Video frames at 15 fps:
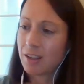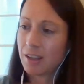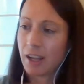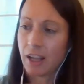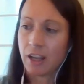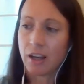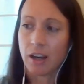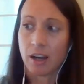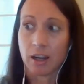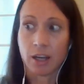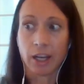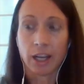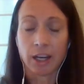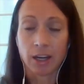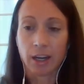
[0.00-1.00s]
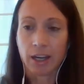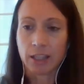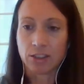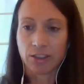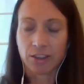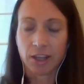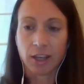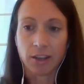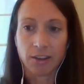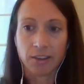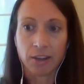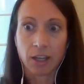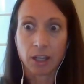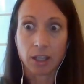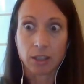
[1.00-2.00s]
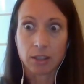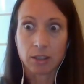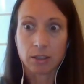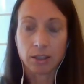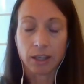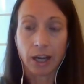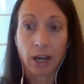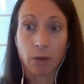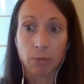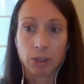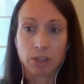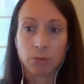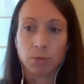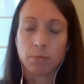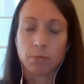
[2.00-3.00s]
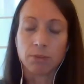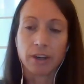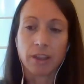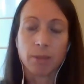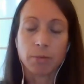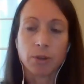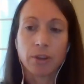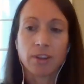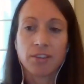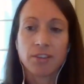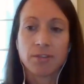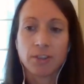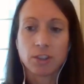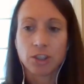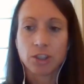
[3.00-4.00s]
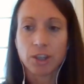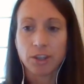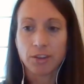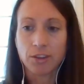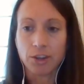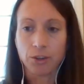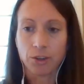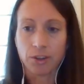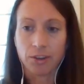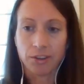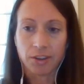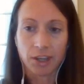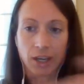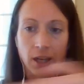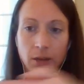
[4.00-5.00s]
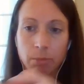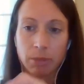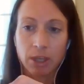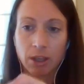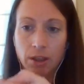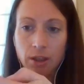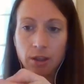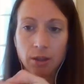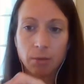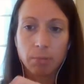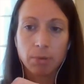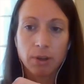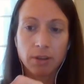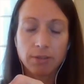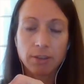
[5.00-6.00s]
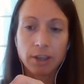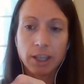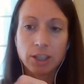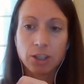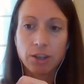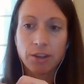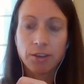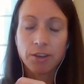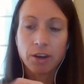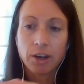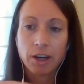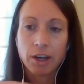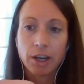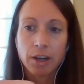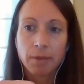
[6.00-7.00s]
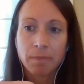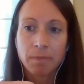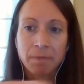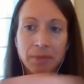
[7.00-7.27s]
again, I just can't say how much more breathable this version is. You can see how big the perforations are here.